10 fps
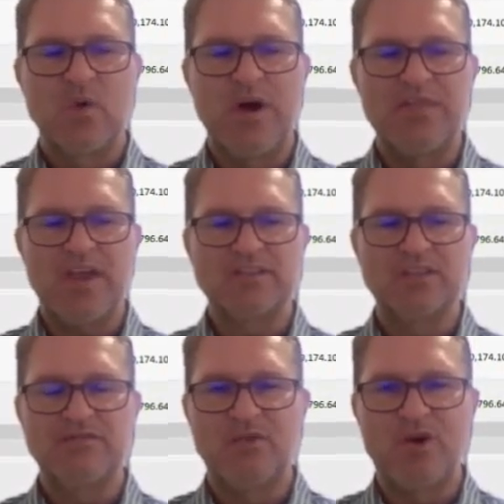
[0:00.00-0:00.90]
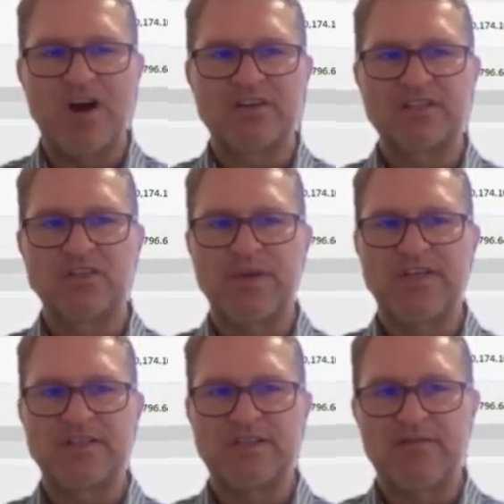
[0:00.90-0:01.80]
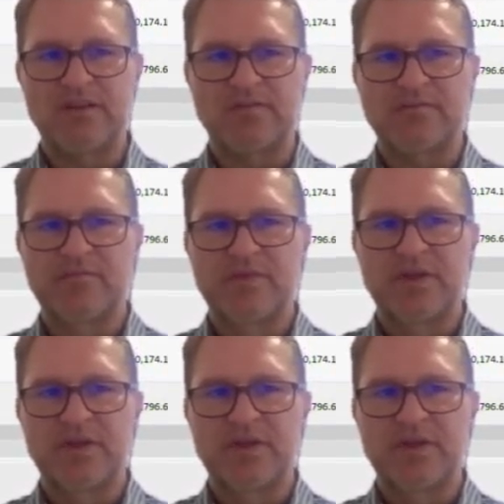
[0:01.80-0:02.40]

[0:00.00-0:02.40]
1,427.